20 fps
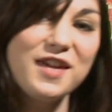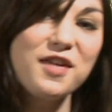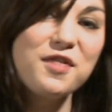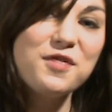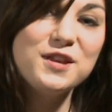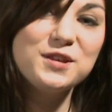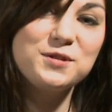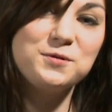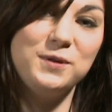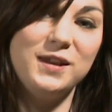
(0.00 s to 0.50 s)

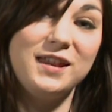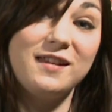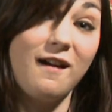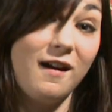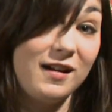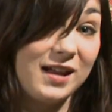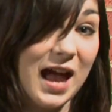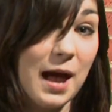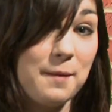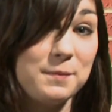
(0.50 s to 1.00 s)
This week
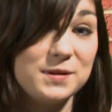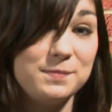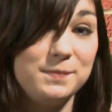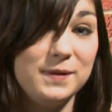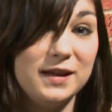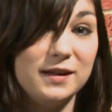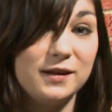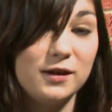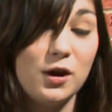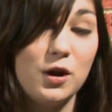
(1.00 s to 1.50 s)
on Campus
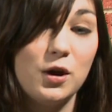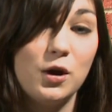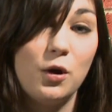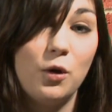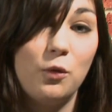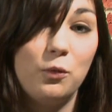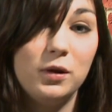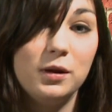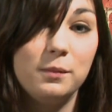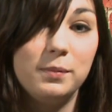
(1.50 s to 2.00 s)
Beat,
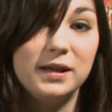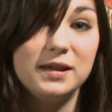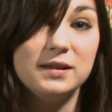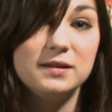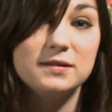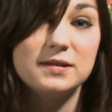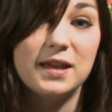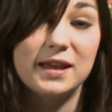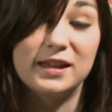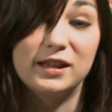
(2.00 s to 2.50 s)
we'll be
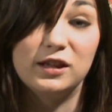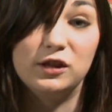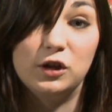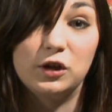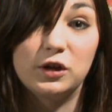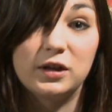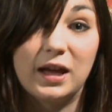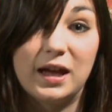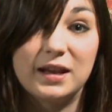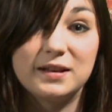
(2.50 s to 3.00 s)
taking a
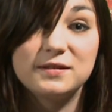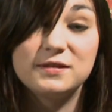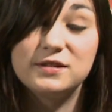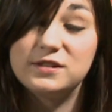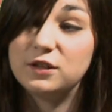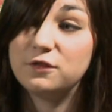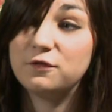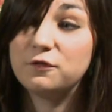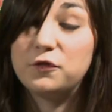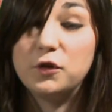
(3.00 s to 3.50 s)
look at
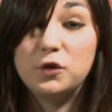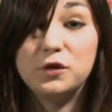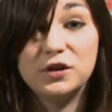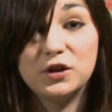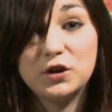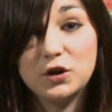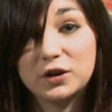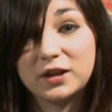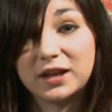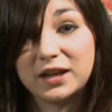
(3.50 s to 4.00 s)
student food and
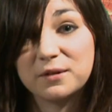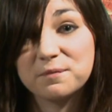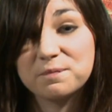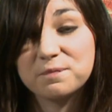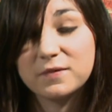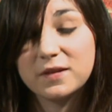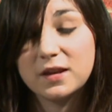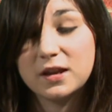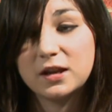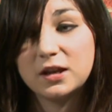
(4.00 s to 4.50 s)
cooking.
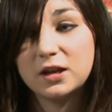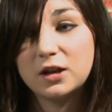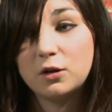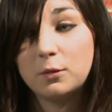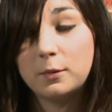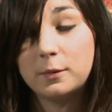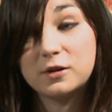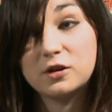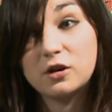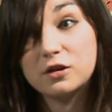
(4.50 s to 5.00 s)

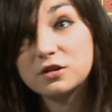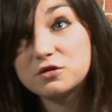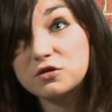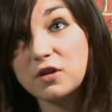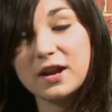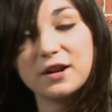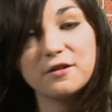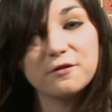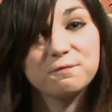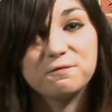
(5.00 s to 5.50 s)
We're going to
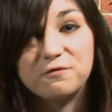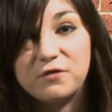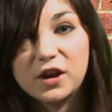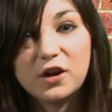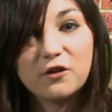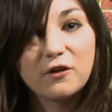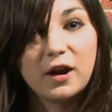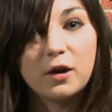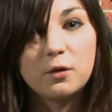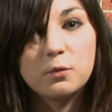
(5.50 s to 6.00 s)
try to
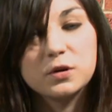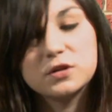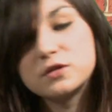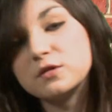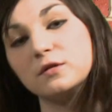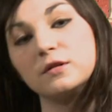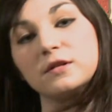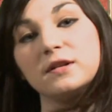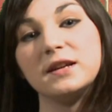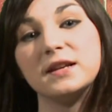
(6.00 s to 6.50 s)
figure out which
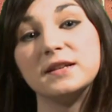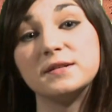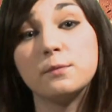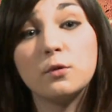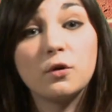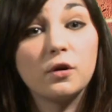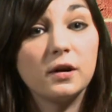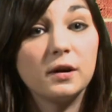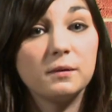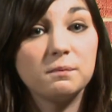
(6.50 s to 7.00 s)
one is
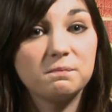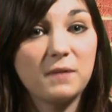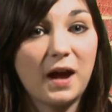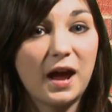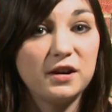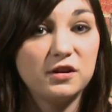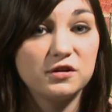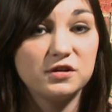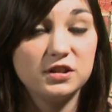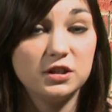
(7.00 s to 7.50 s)
more
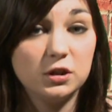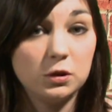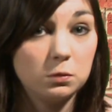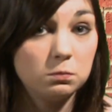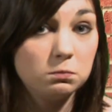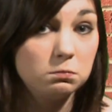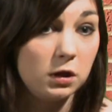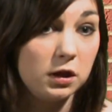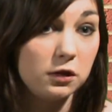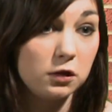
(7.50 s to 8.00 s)
handier to do,
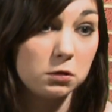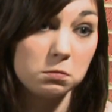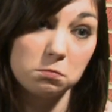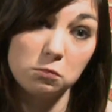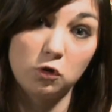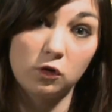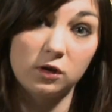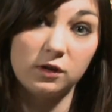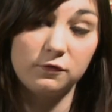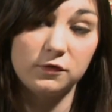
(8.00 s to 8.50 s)
either
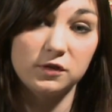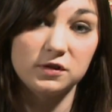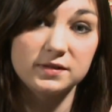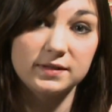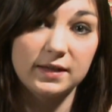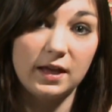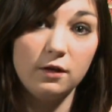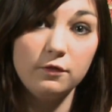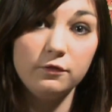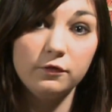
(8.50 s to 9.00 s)
cooking for
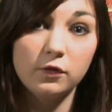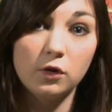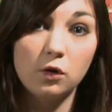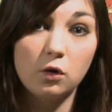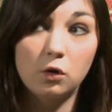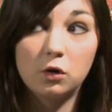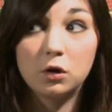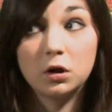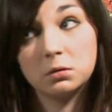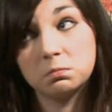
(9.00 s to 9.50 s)
yourself
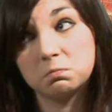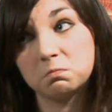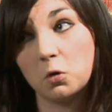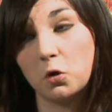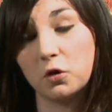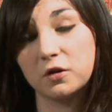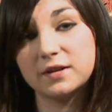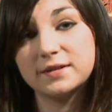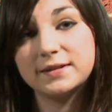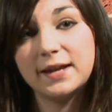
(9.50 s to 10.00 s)
or
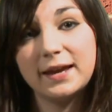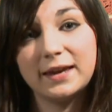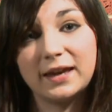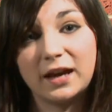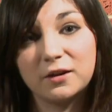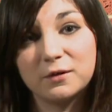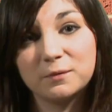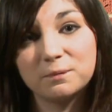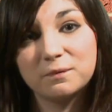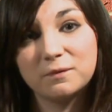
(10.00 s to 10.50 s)
ordering
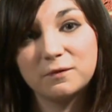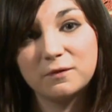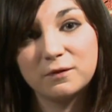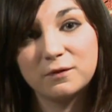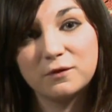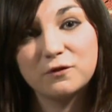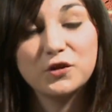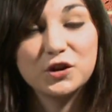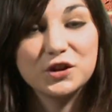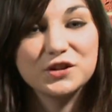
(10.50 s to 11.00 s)
takeout.
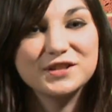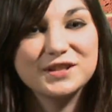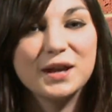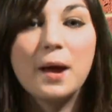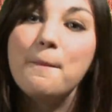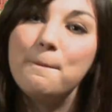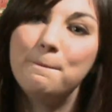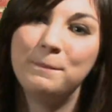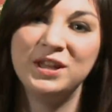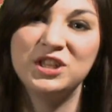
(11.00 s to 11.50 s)
First,
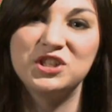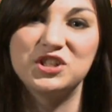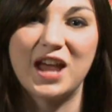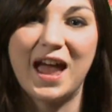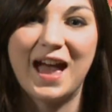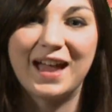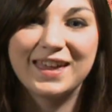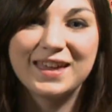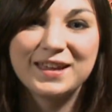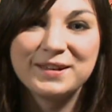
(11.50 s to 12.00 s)
meet Jack.